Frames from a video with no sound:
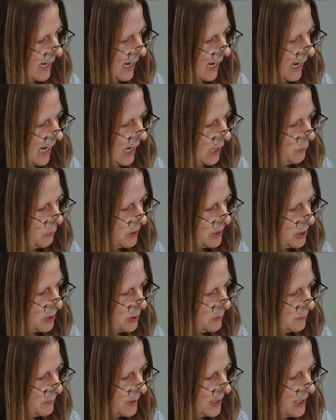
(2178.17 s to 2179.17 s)
I want to
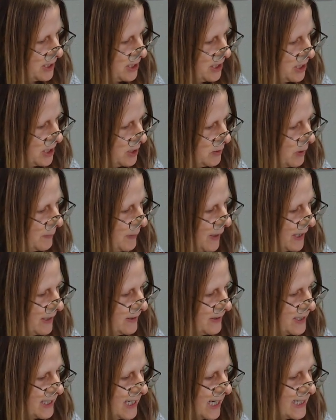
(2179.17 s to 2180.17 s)
read to you about
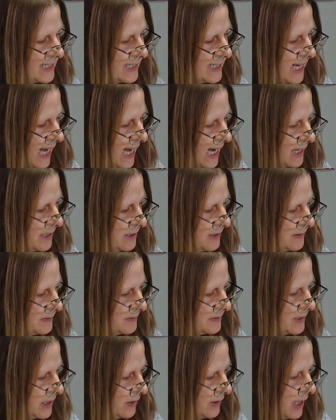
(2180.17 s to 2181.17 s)
this guy's dad.
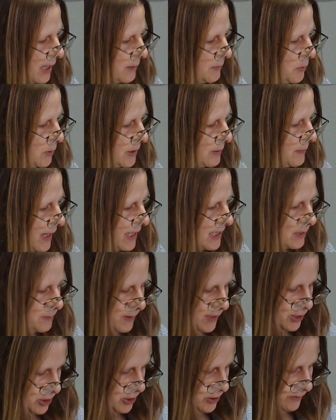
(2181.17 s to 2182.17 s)
All right, I'm going back to
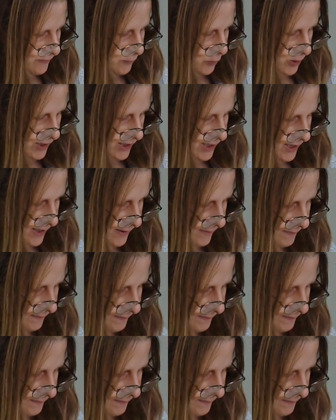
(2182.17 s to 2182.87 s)
page 214.